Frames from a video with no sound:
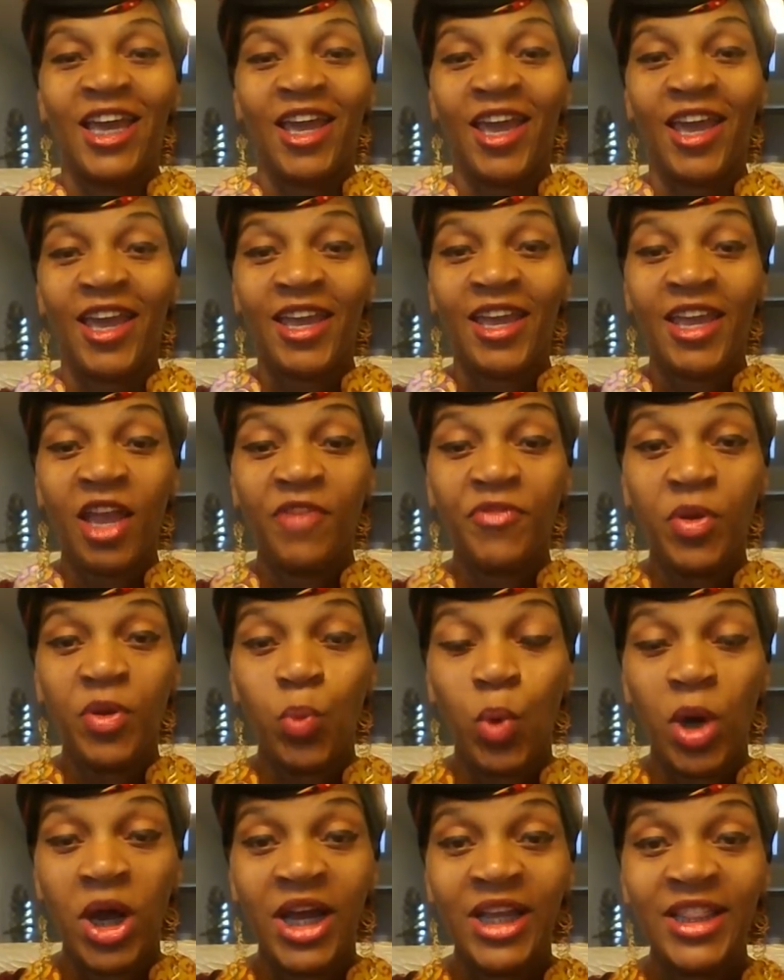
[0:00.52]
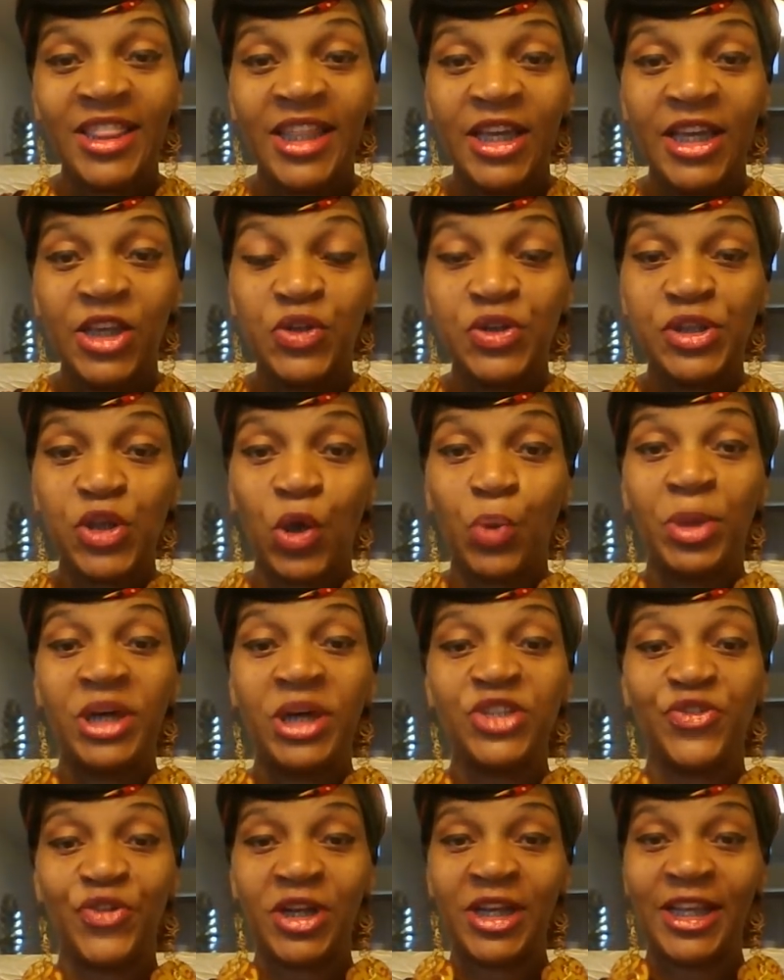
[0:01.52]
Hey everyone, thank you so
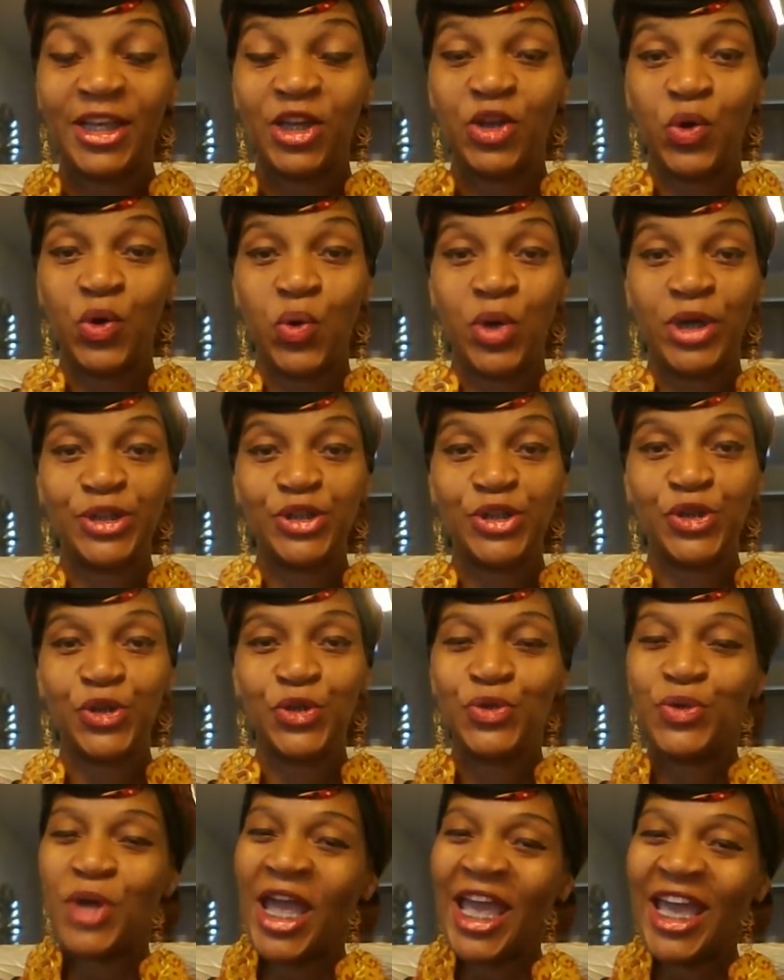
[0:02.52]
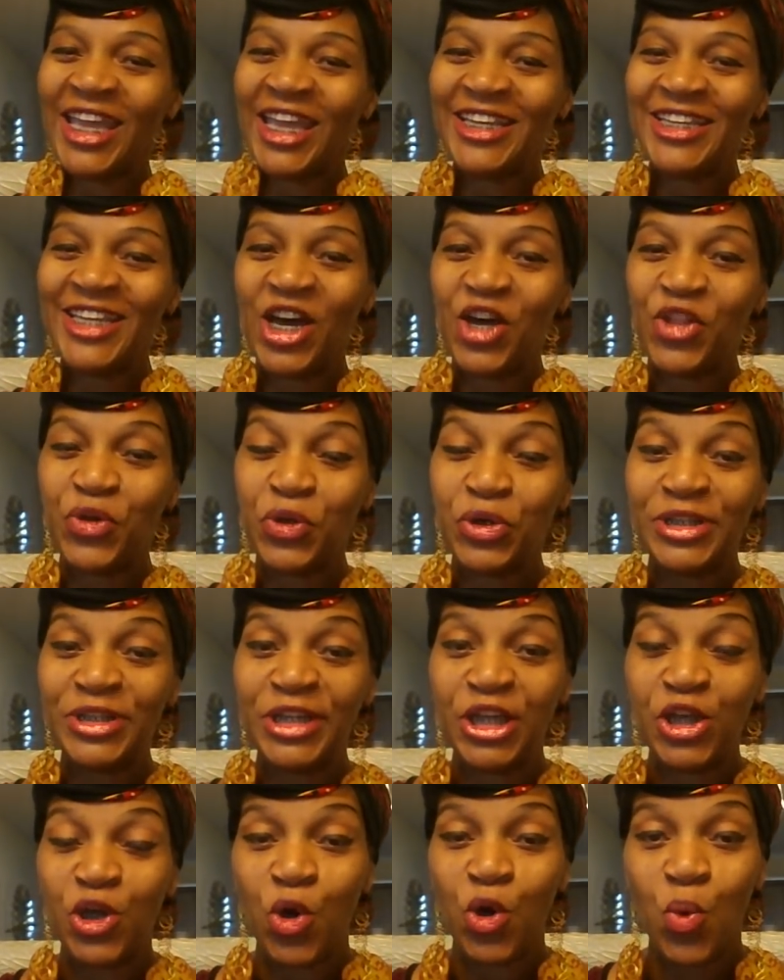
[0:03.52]
much for clicking on to another
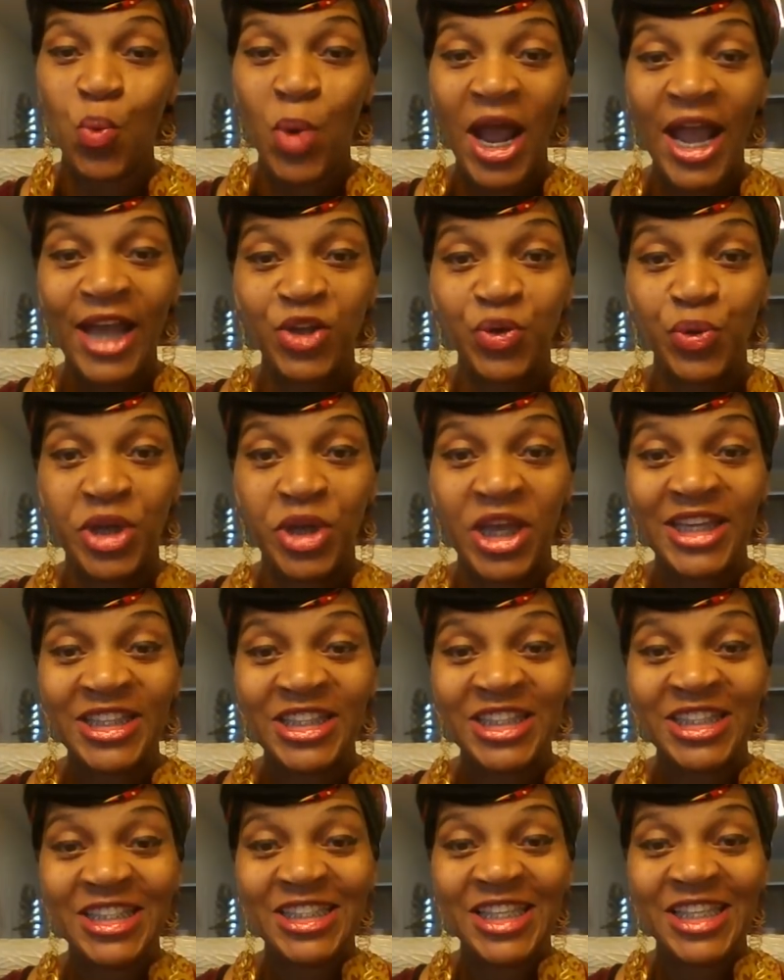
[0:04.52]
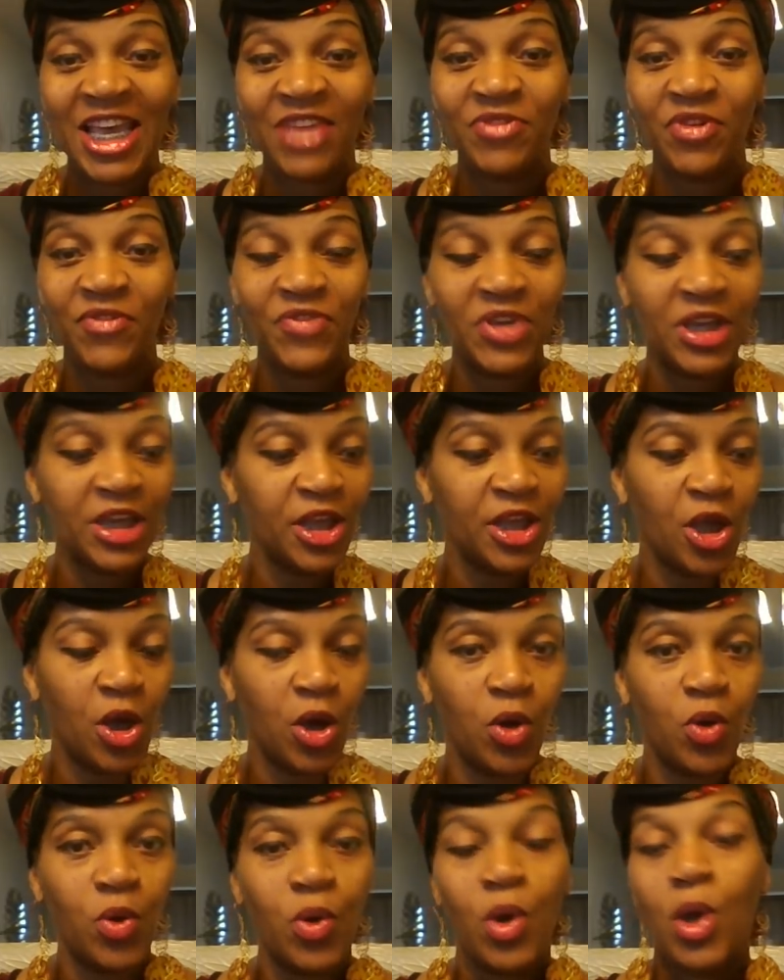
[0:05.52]
DIY Creation 7
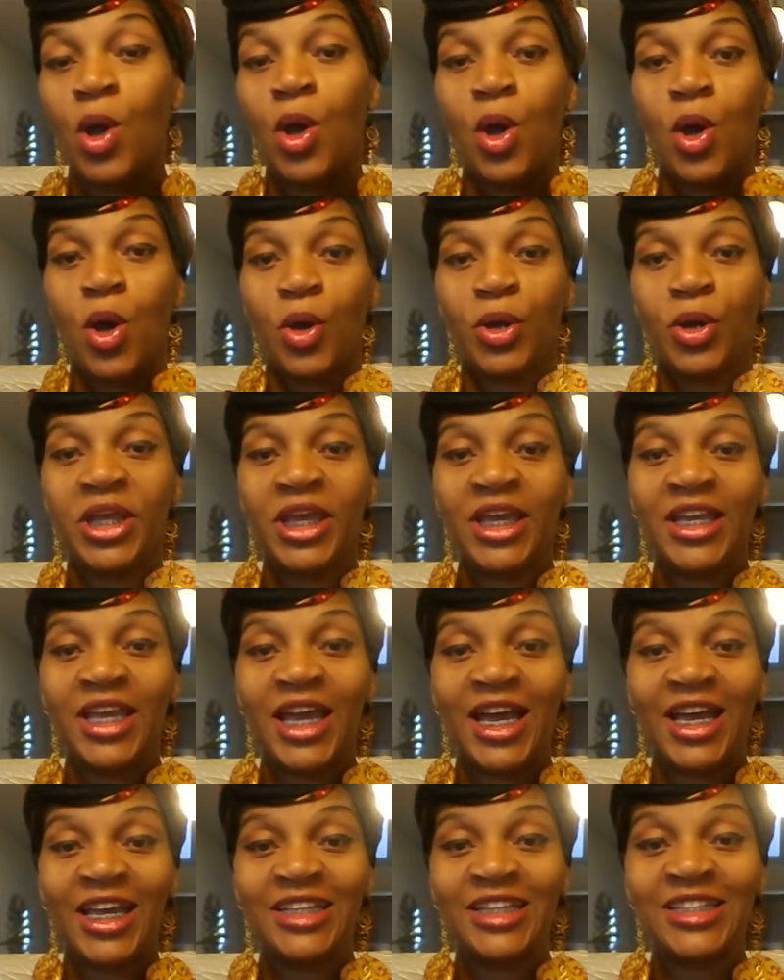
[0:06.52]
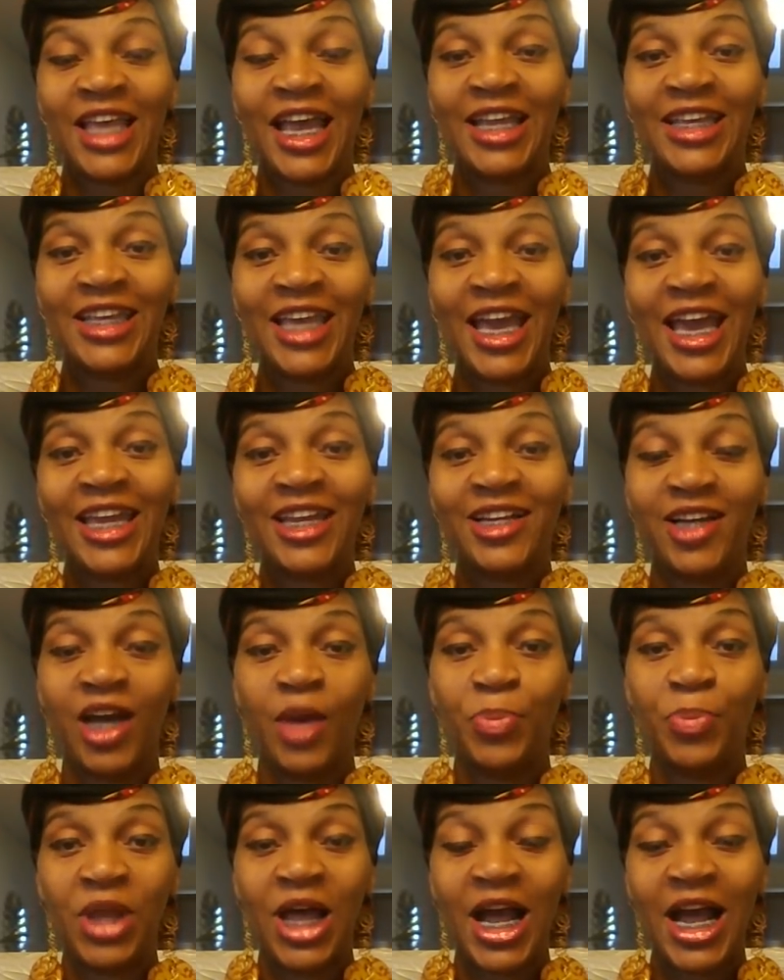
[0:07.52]
video. Okay guys, I got a
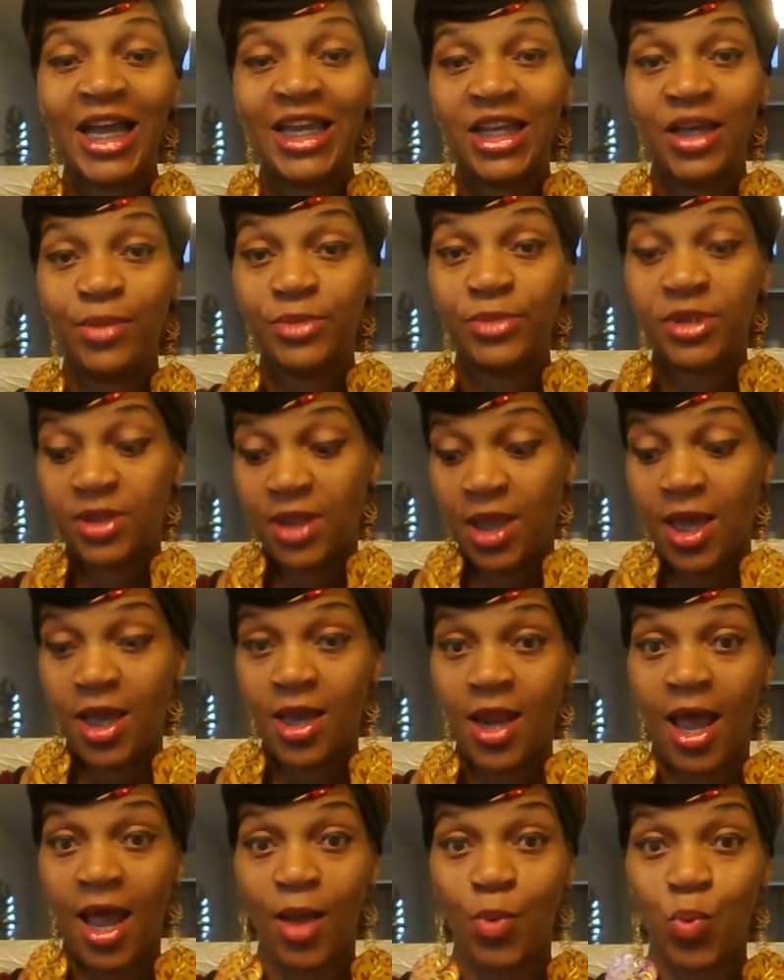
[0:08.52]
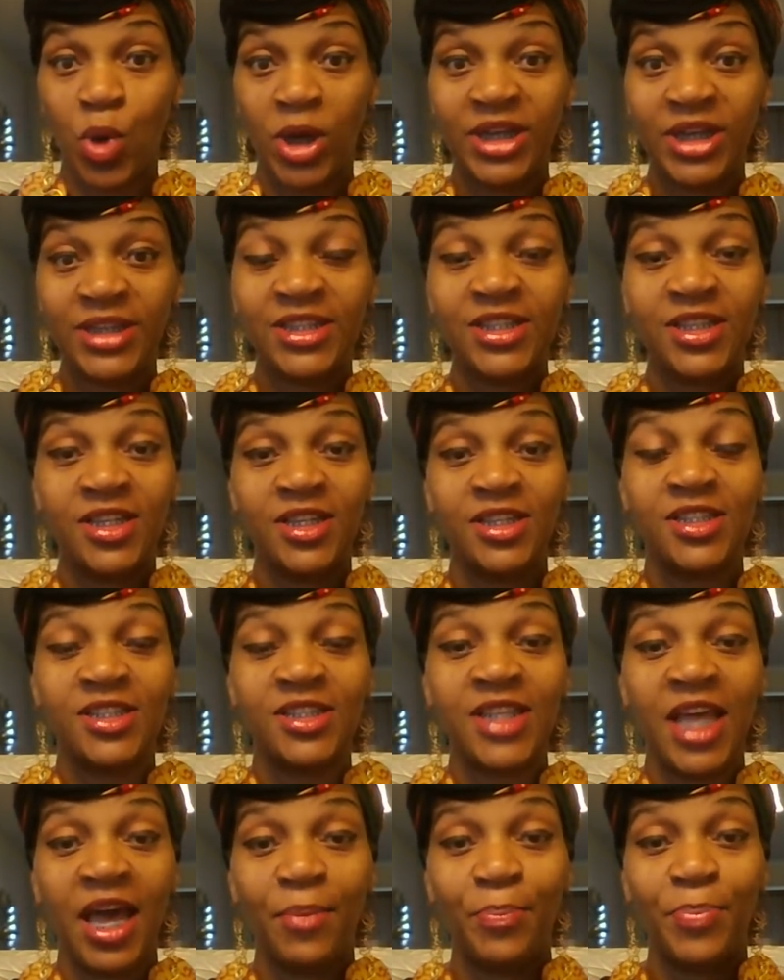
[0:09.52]
couple of items that I wanted to
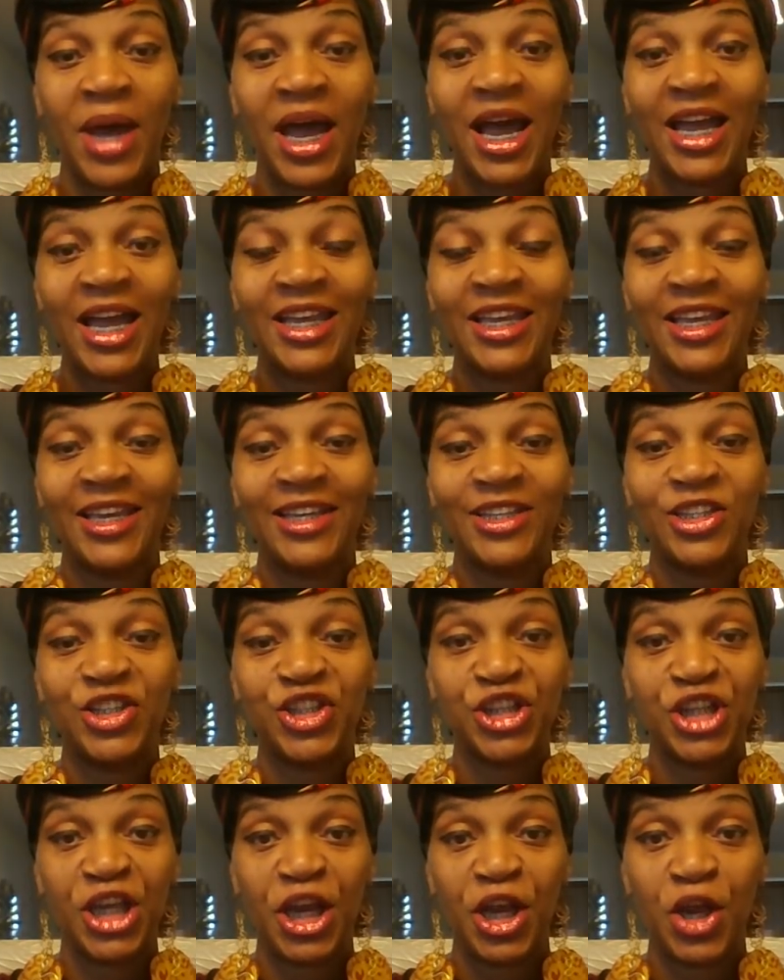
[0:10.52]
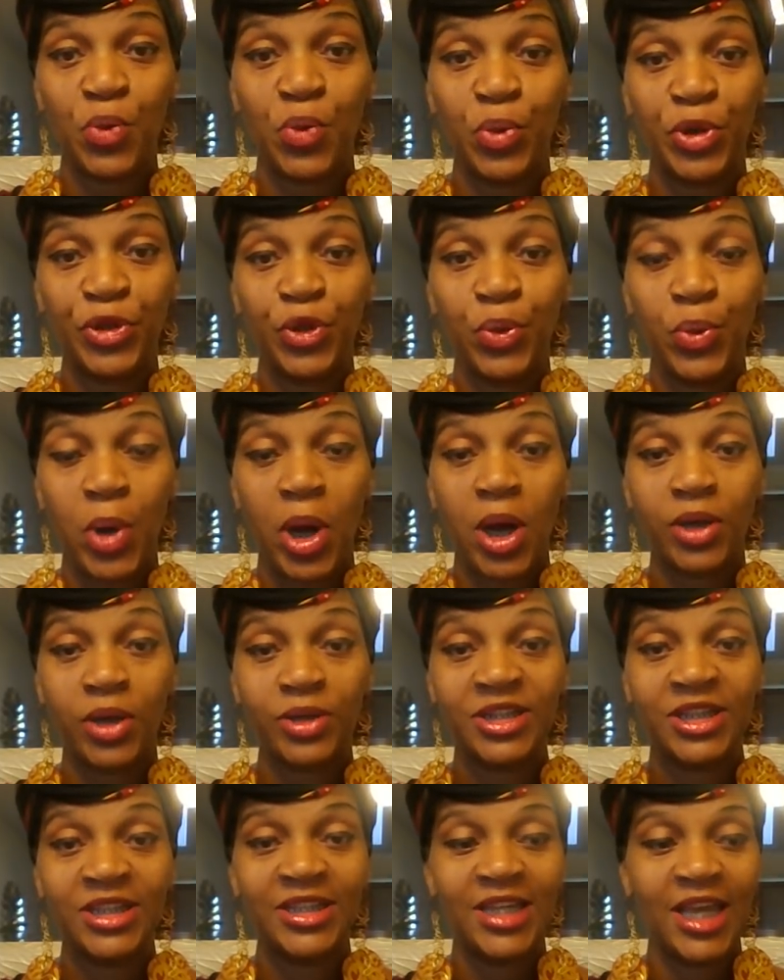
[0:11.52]
stop by and share with you all
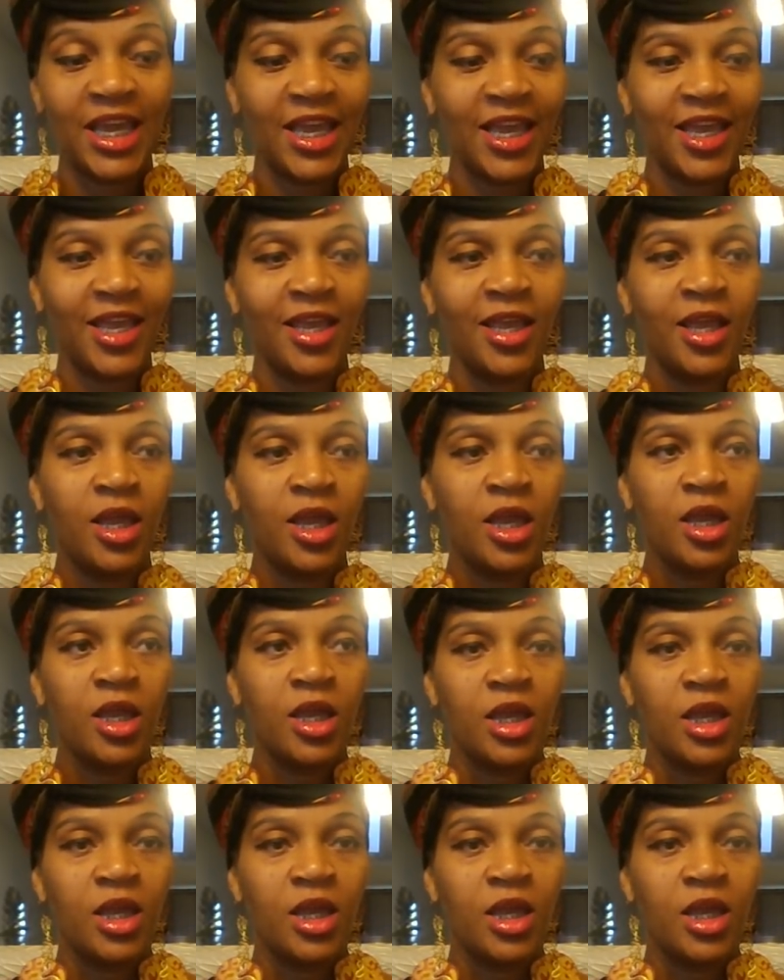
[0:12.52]
today.